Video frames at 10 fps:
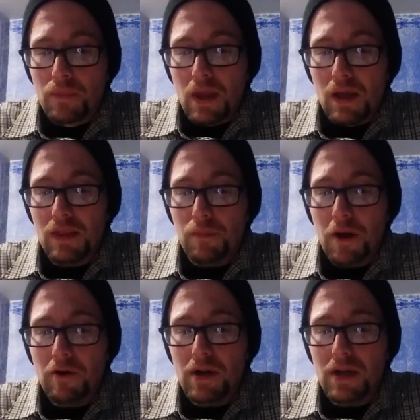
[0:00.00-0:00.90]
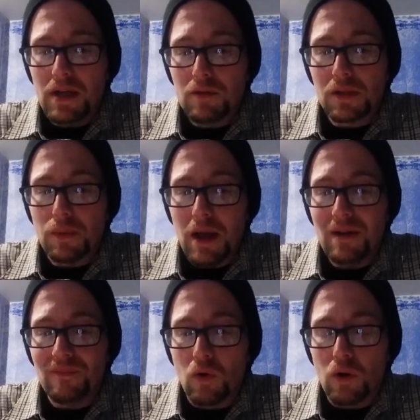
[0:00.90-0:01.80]
In the period he was
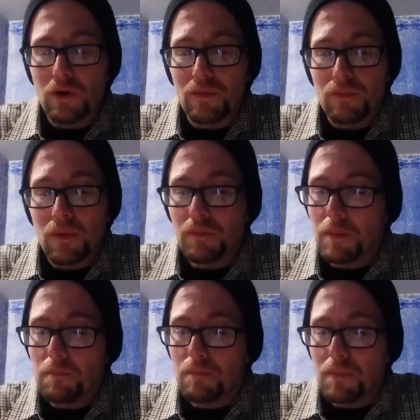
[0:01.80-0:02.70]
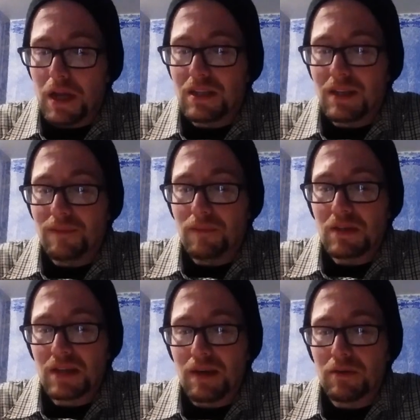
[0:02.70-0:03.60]
paid for, from the
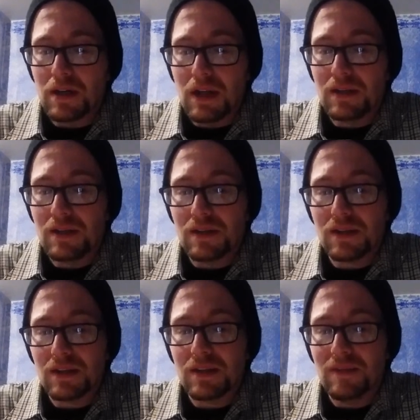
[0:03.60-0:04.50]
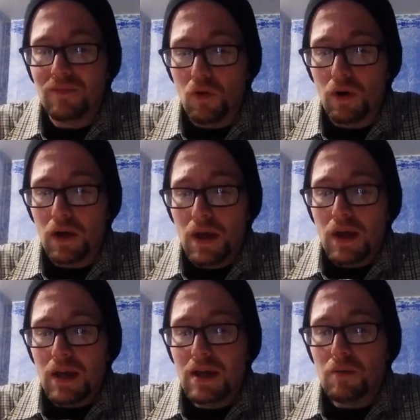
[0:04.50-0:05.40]
1957 to 1964,
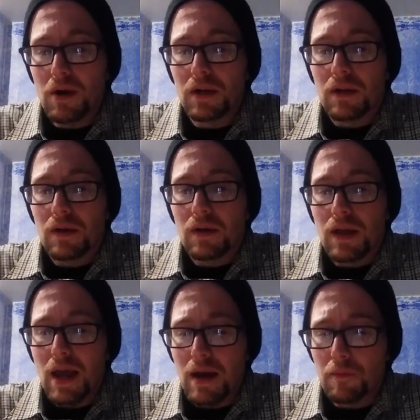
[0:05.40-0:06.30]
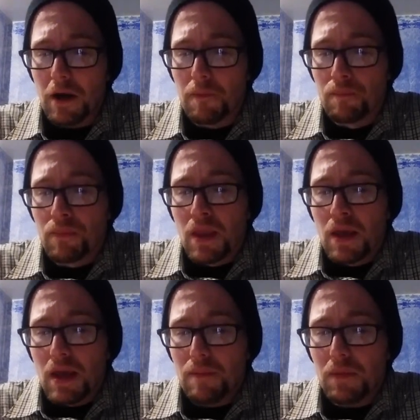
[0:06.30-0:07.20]
Ewen Cameron
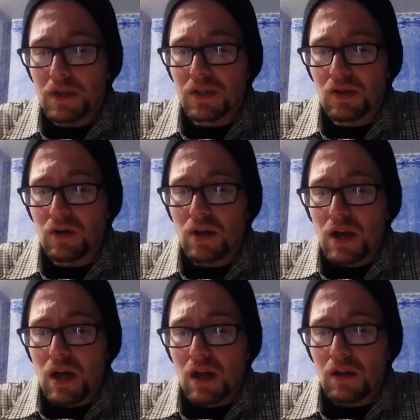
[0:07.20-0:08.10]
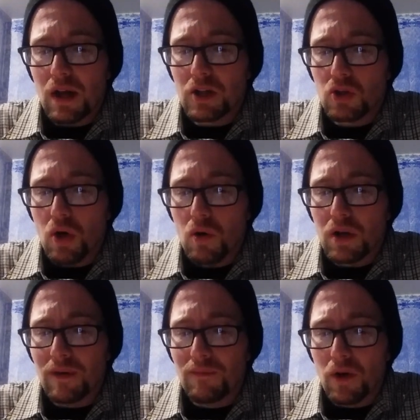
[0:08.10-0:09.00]
administered
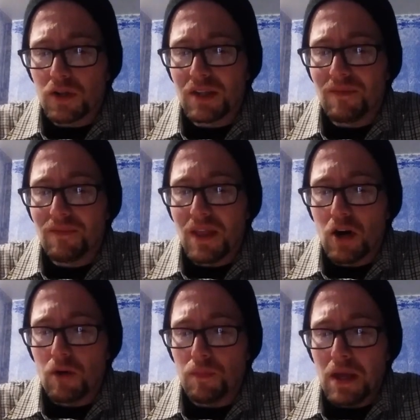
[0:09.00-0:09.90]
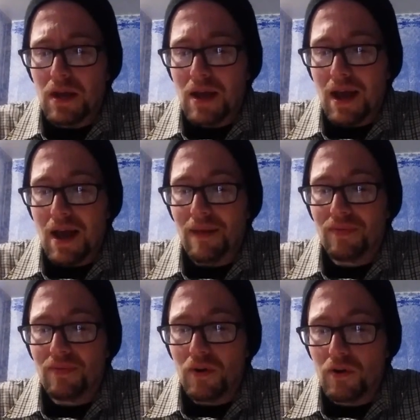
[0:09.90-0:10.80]
electroconvulsive therapy at
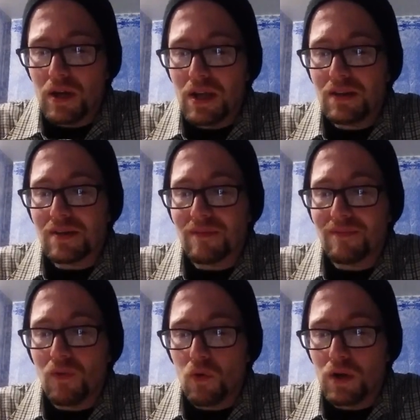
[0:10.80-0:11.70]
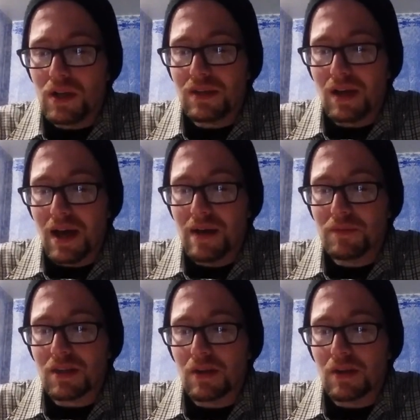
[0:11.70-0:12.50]
30 to 40 times the